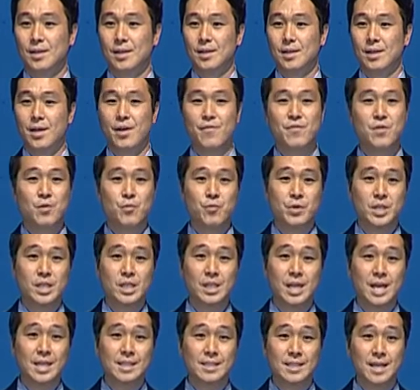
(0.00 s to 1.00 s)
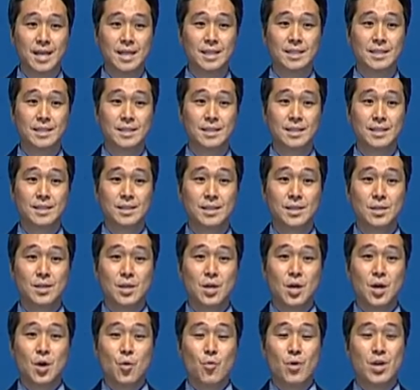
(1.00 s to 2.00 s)
Have you realized that?
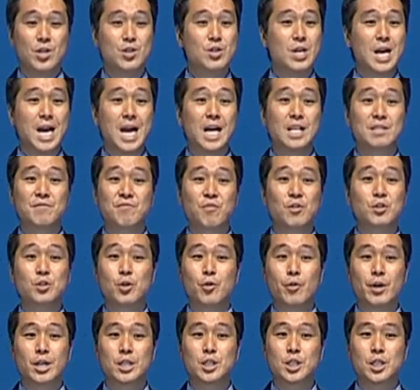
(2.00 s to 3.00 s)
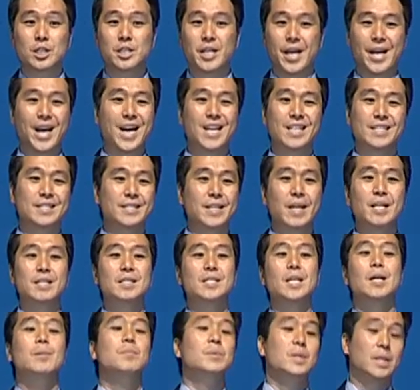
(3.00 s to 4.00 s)
When you ask for direction, they gotta say
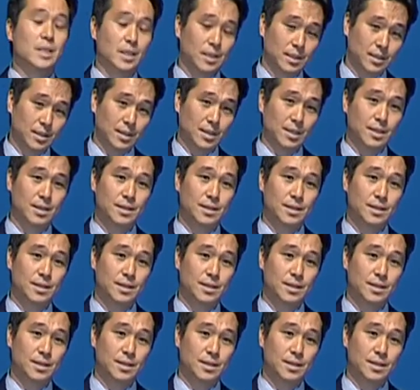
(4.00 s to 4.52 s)
something. One